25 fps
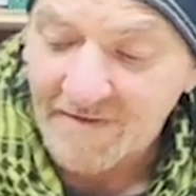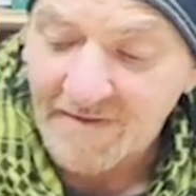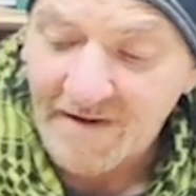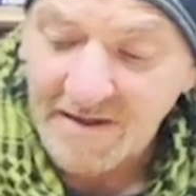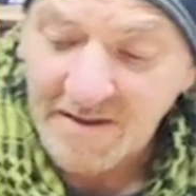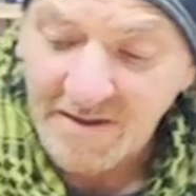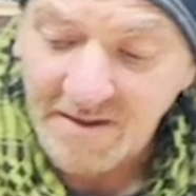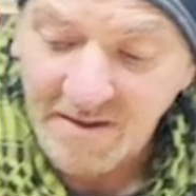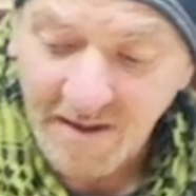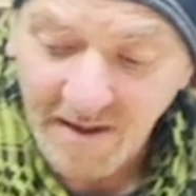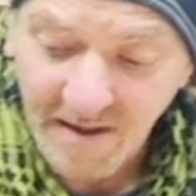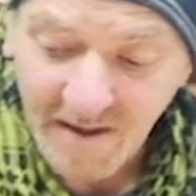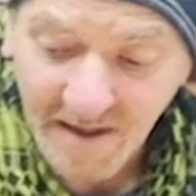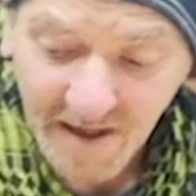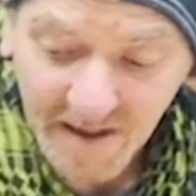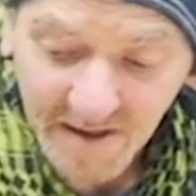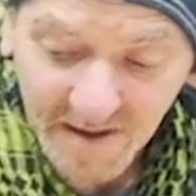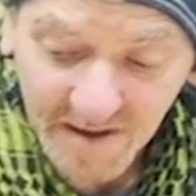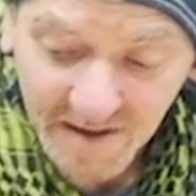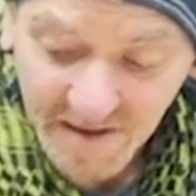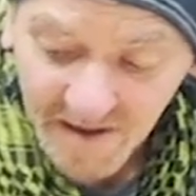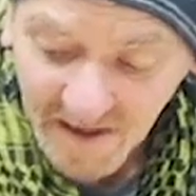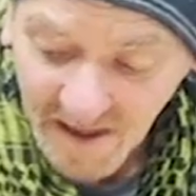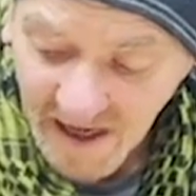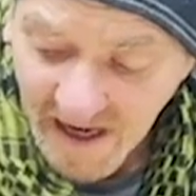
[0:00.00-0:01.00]
of Anderson
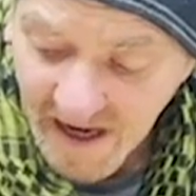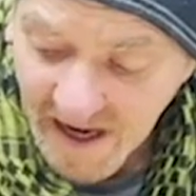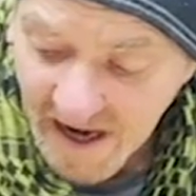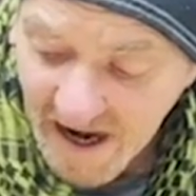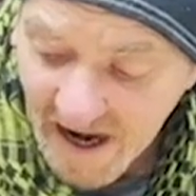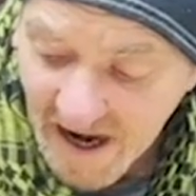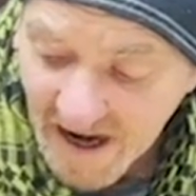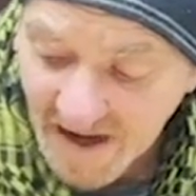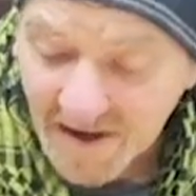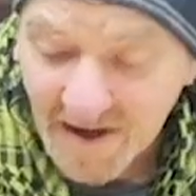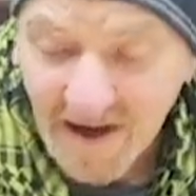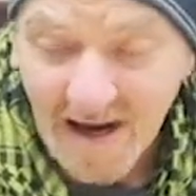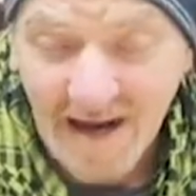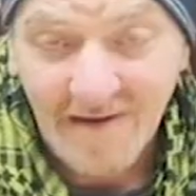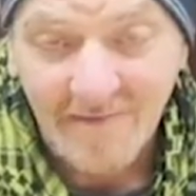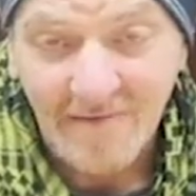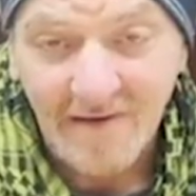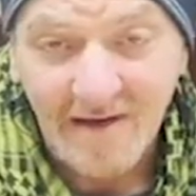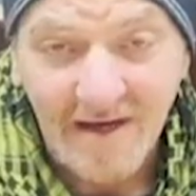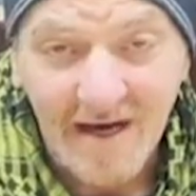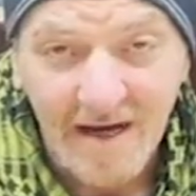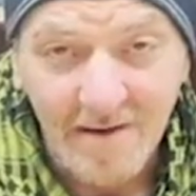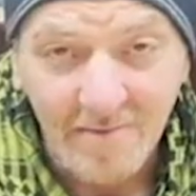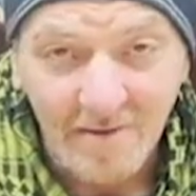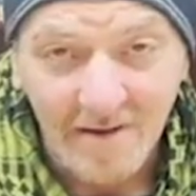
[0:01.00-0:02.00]
connectors, and I have
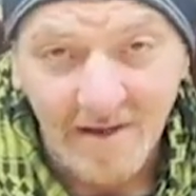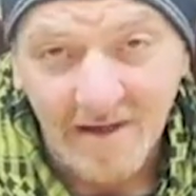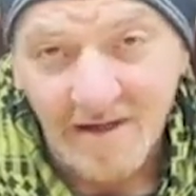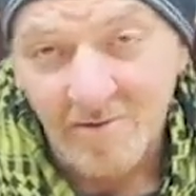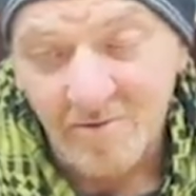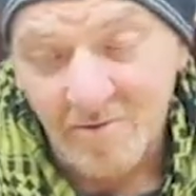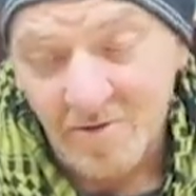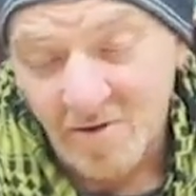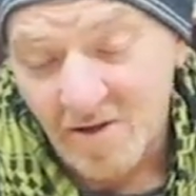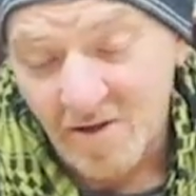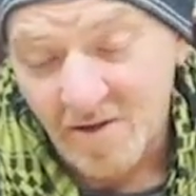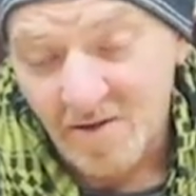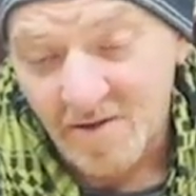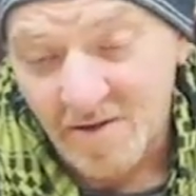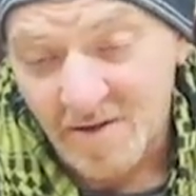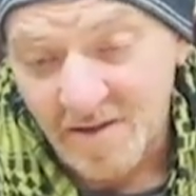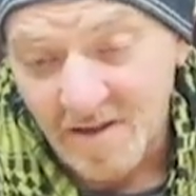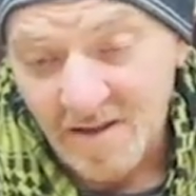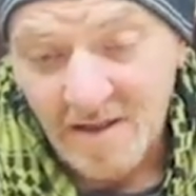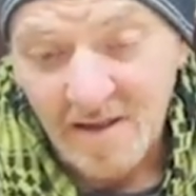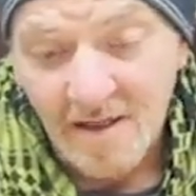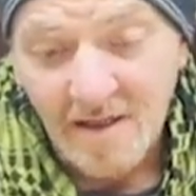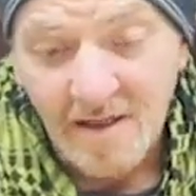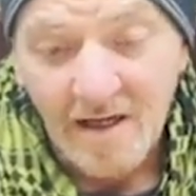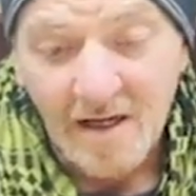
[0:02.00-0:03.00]
the cable that I will use
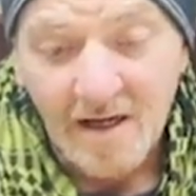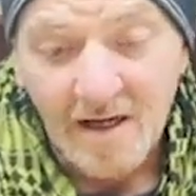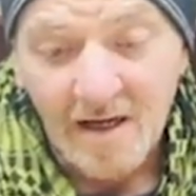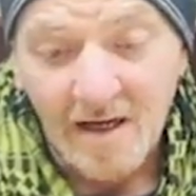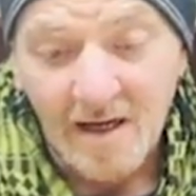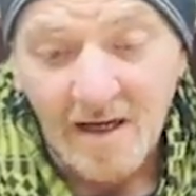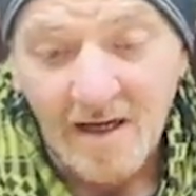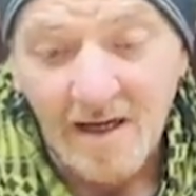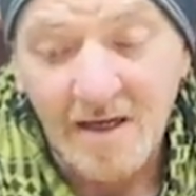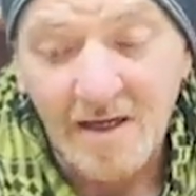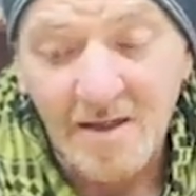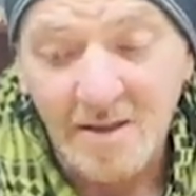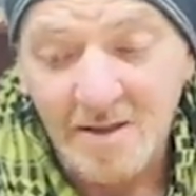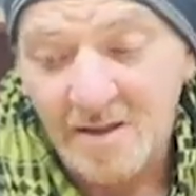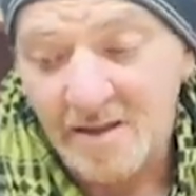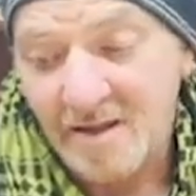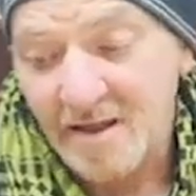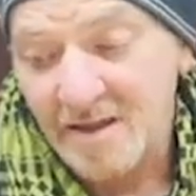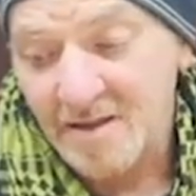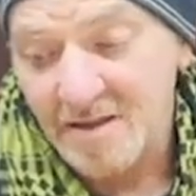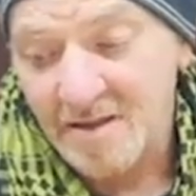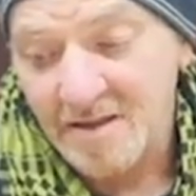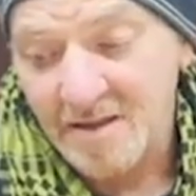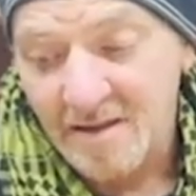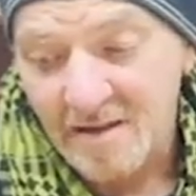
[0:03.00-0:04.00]
here. So
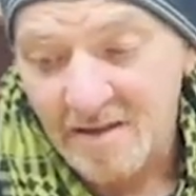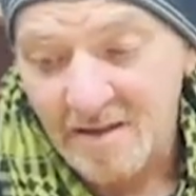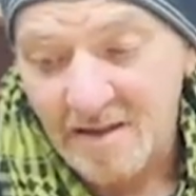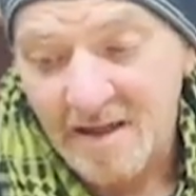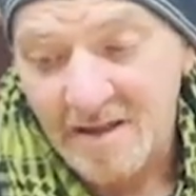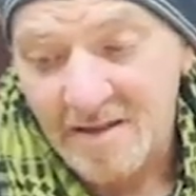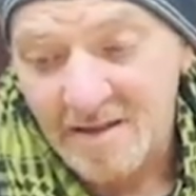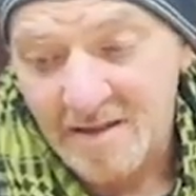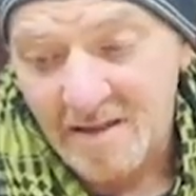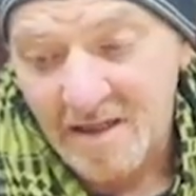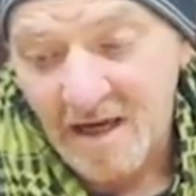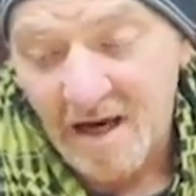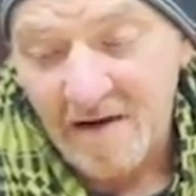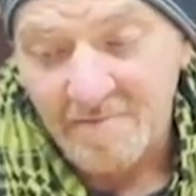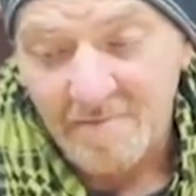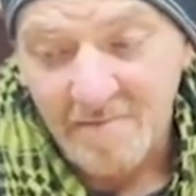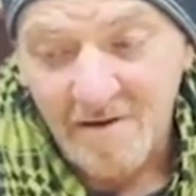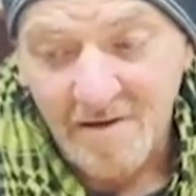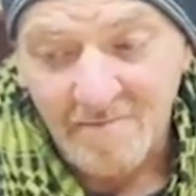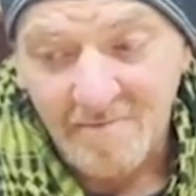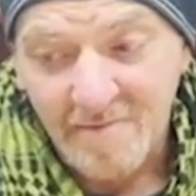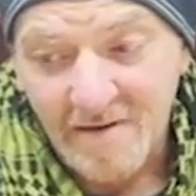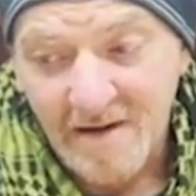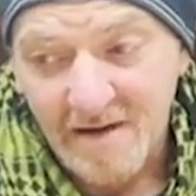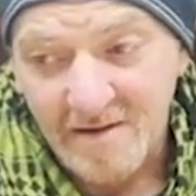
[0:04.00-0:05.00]
that saved me
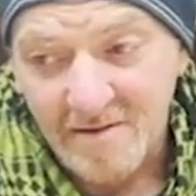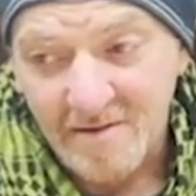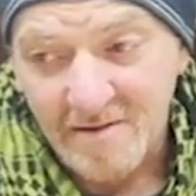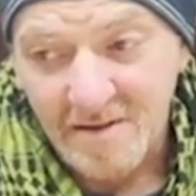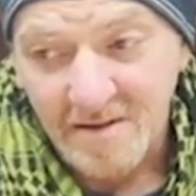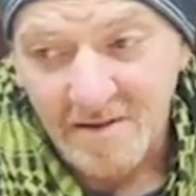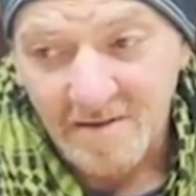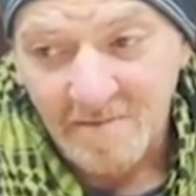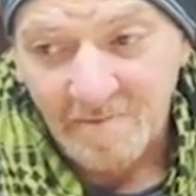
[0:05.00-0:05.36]
about